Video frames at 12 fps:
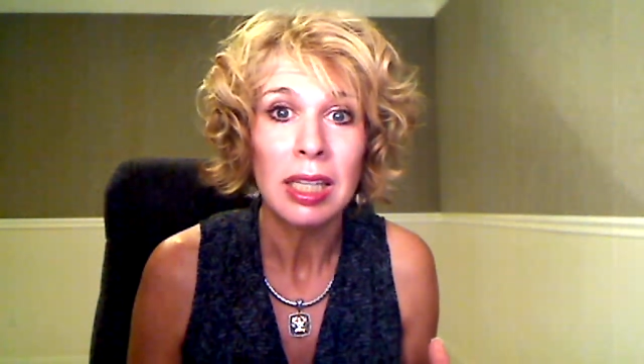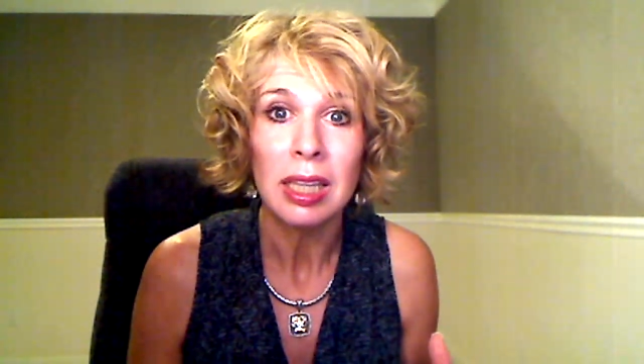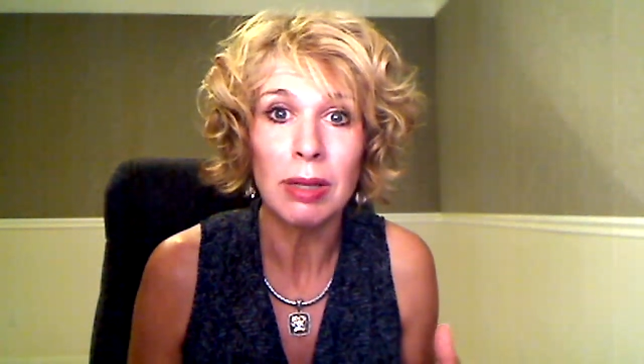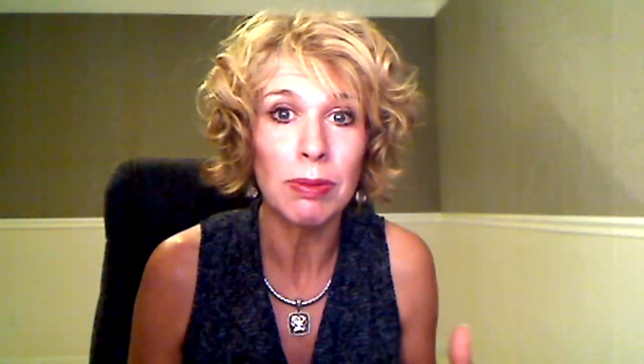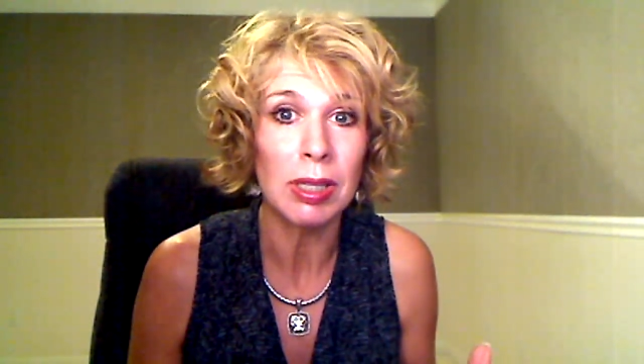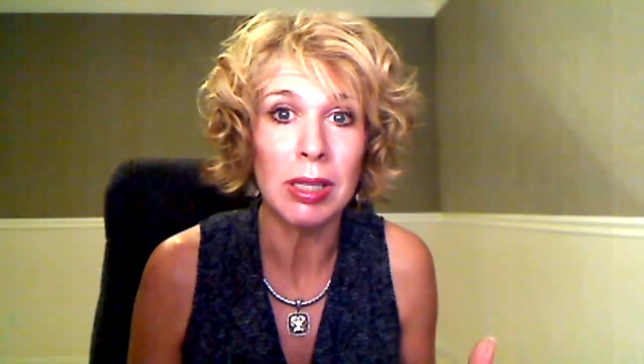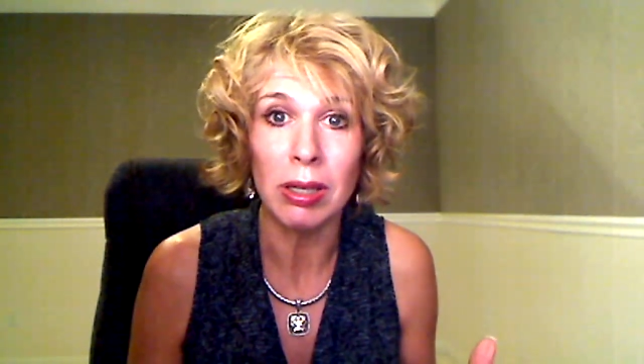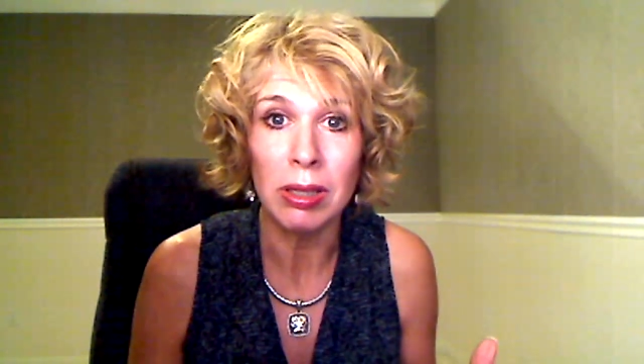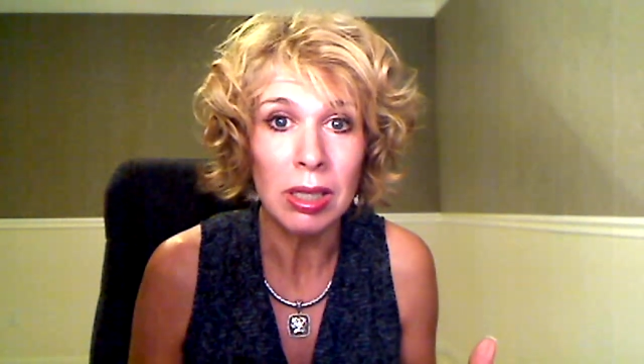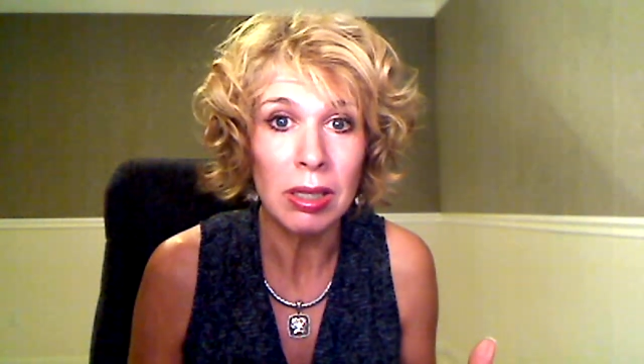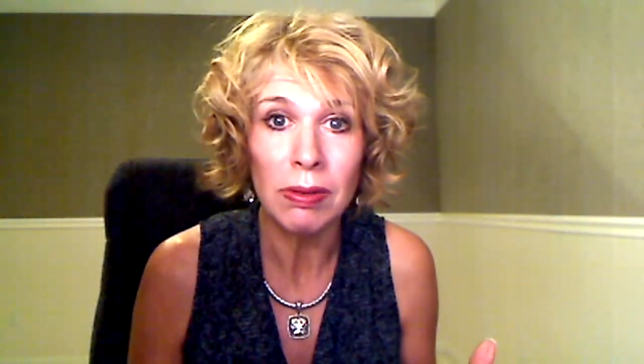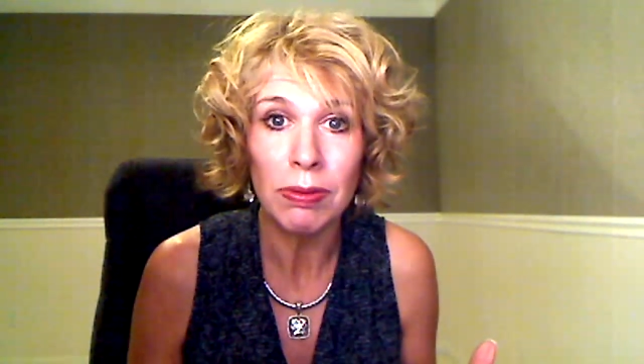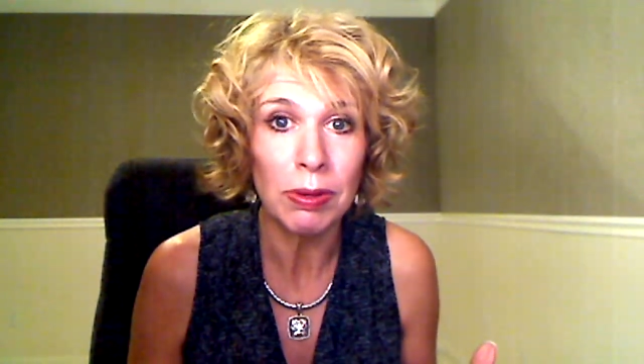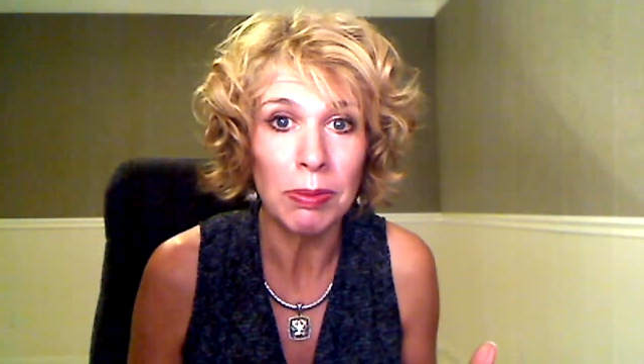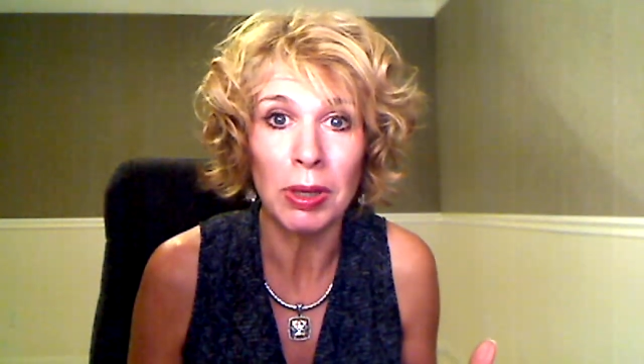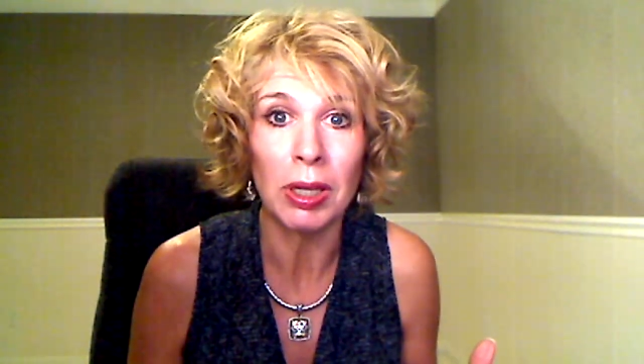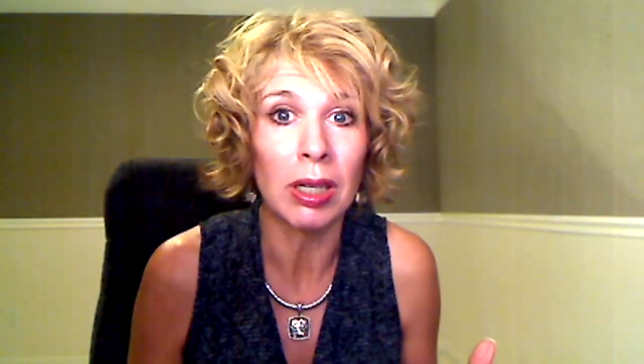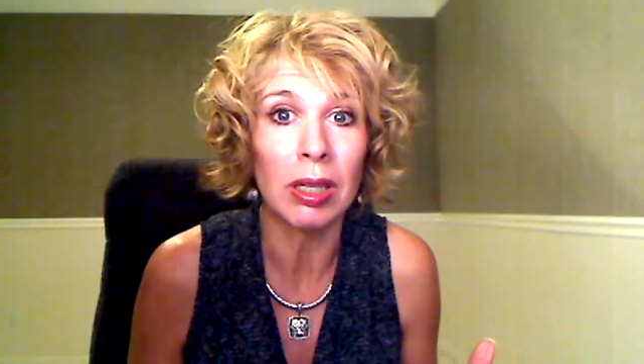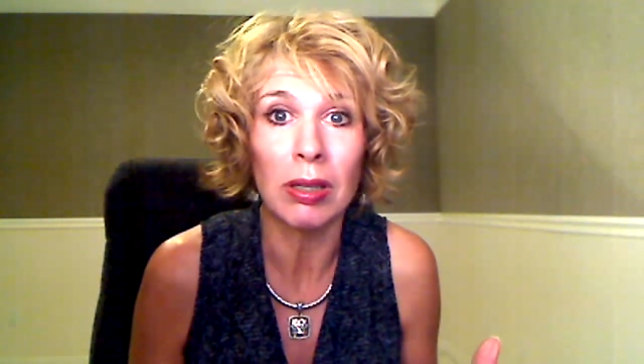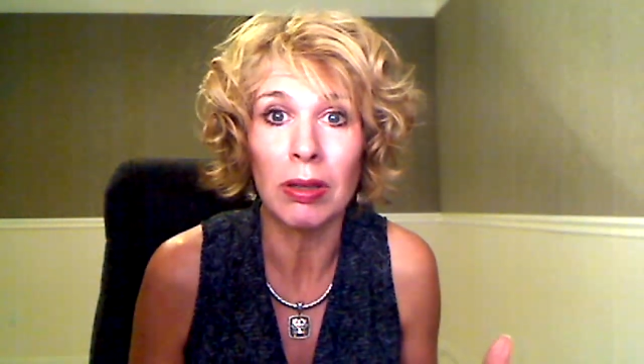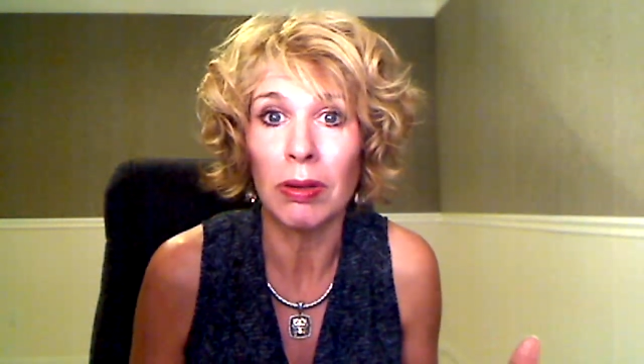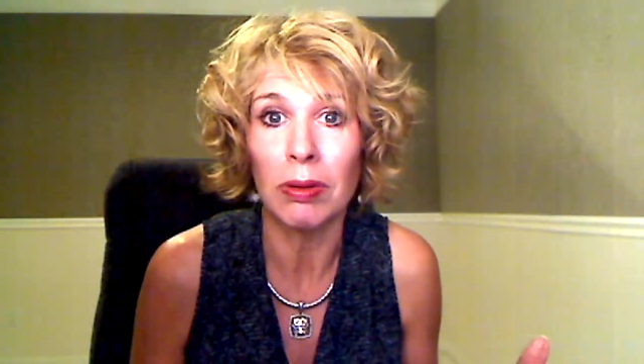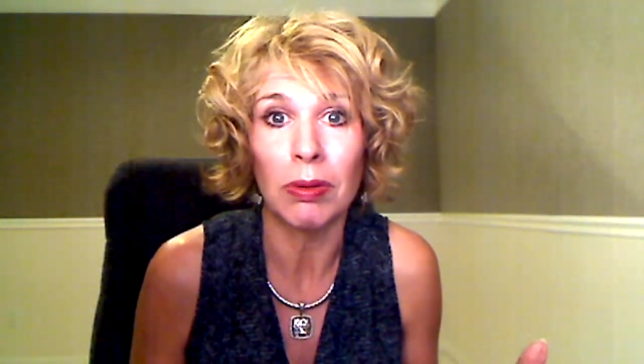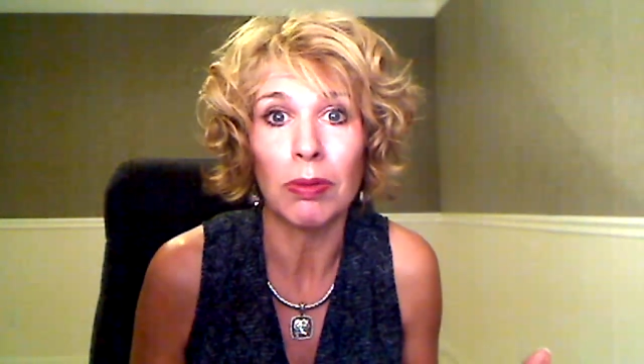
that resulted from her